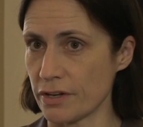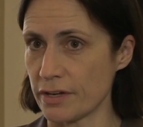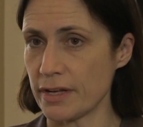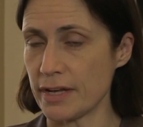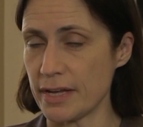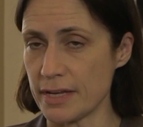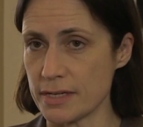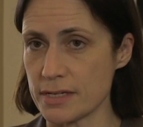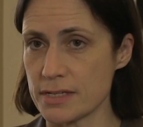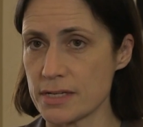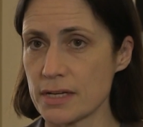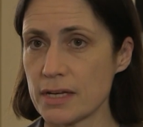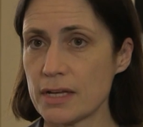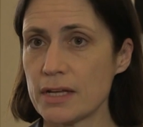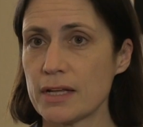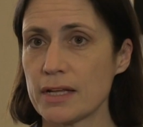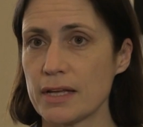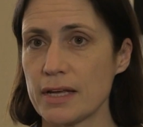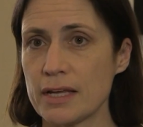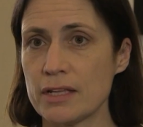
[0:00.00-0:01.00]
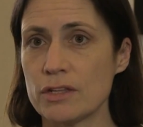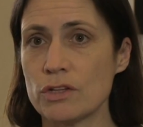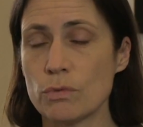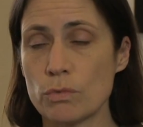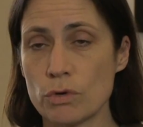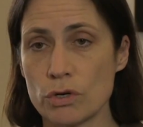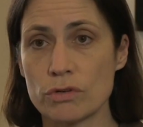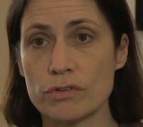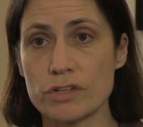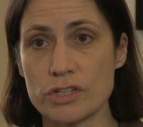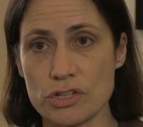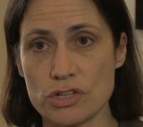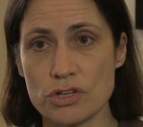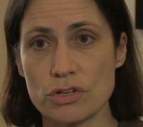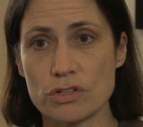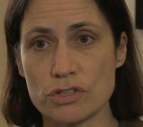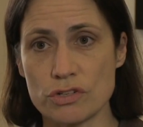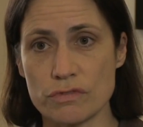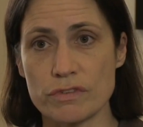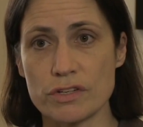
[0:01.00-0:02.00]
than a hint, in the war in
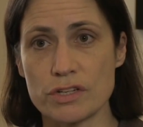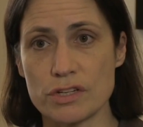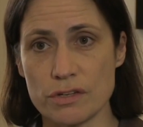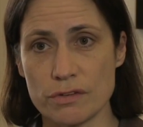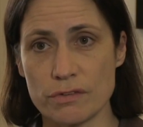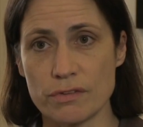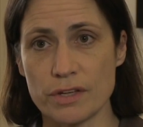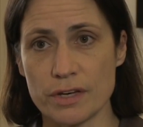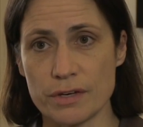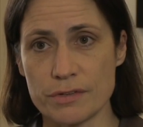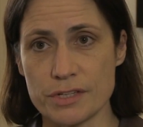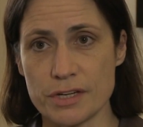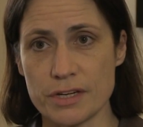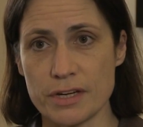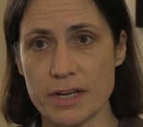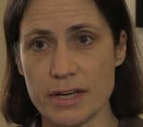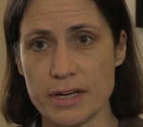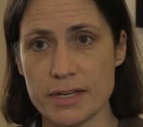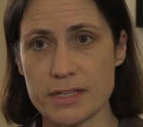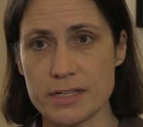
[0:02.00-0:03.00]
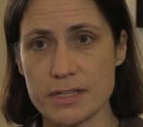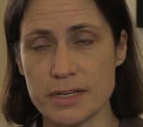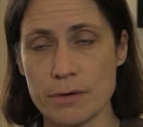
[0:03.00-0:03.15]
Georgia in 2008.